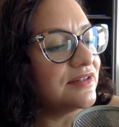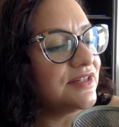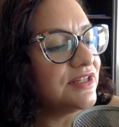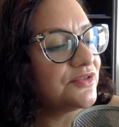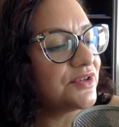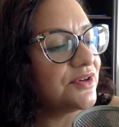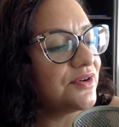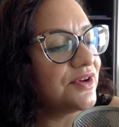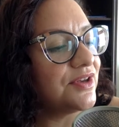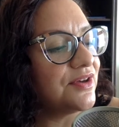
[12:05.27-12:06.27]
tea tree
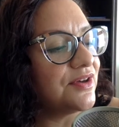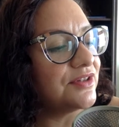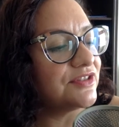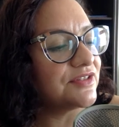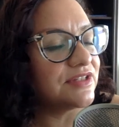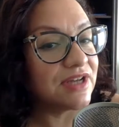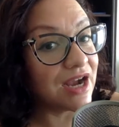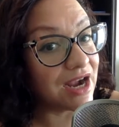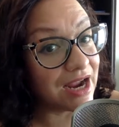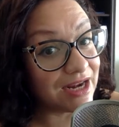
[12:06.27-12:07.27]
oil, just a
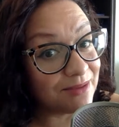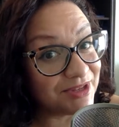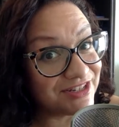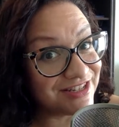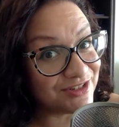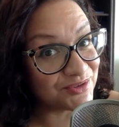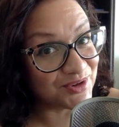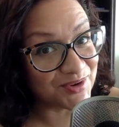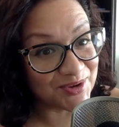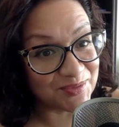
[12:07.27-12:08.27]
tiny bit of tea
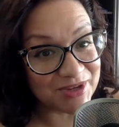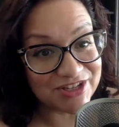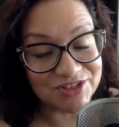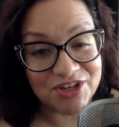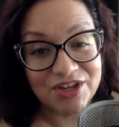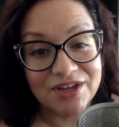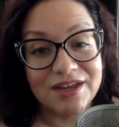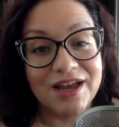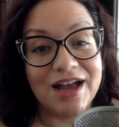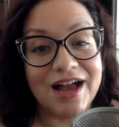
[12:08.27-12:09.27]
tree oil, because
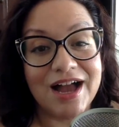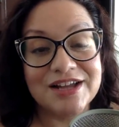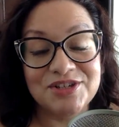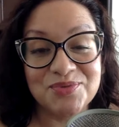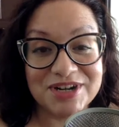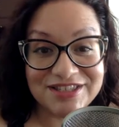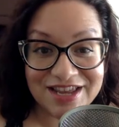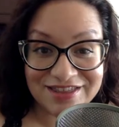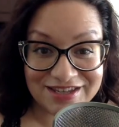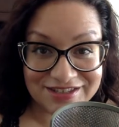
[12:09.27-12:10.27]
I do want to
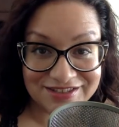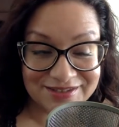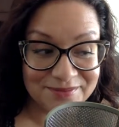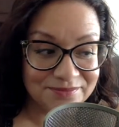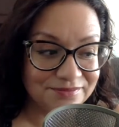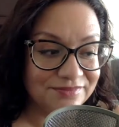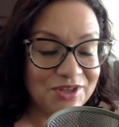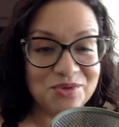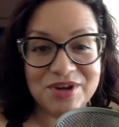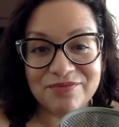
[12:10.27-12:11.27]
say this.
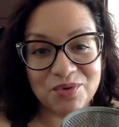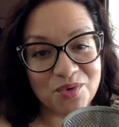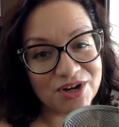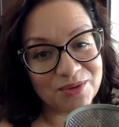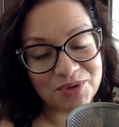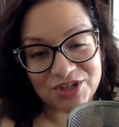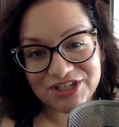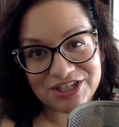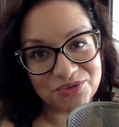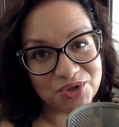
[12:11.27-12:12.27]
You never want to put
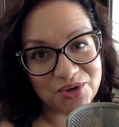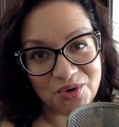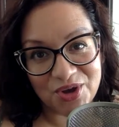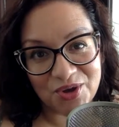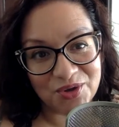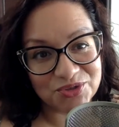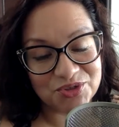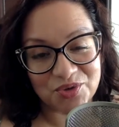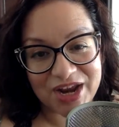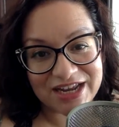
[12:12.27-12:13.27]
tea tree oil
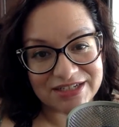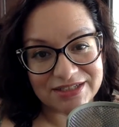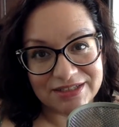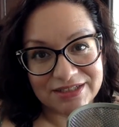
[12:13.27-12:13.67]
straight